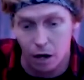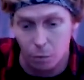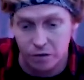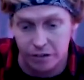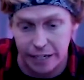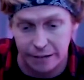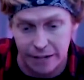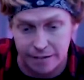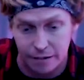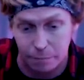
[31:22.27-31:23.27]
once again,
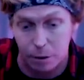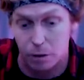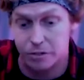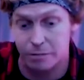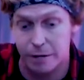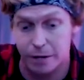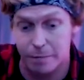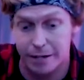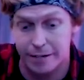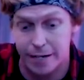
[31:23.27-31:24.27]
that's Pulse Emitter
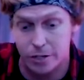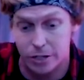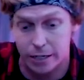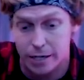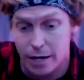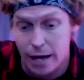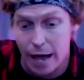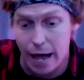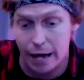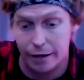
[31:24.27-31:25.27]
Meditation
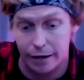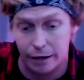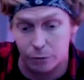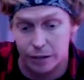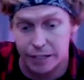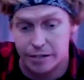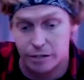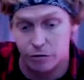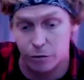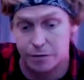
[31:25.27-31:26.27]
and
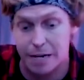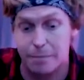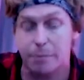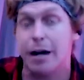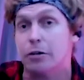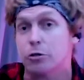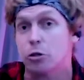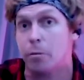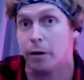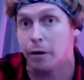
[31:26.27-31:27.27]
releases from David Miles
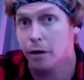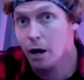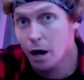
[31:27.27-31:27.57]
Huber.